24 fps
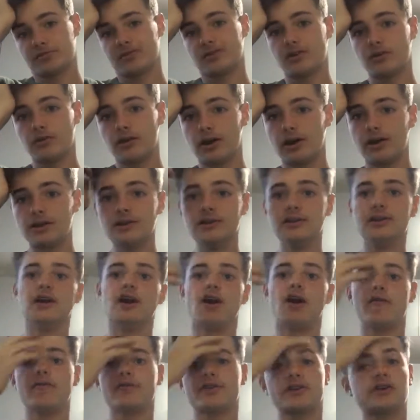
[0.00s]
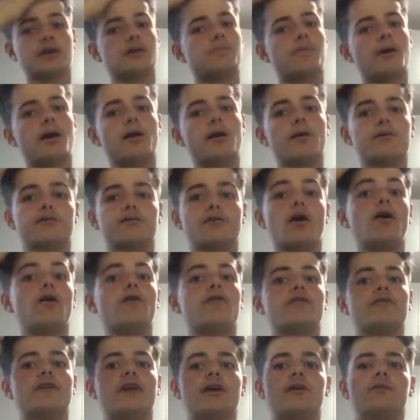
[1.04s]
So obviously Cabana's
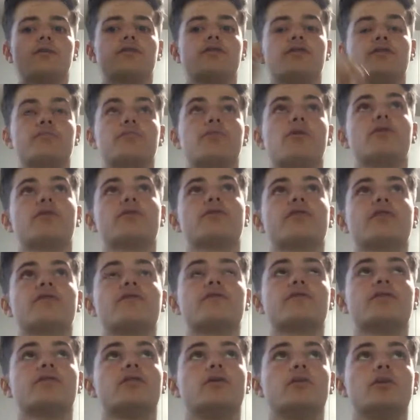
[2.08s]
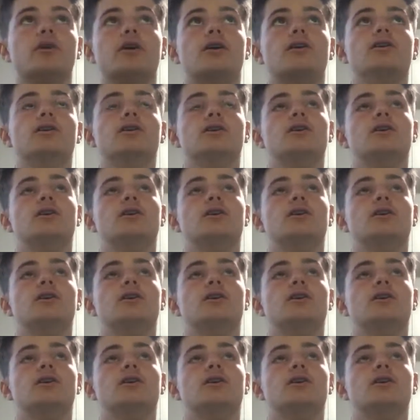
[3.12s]
off now, which is positive. So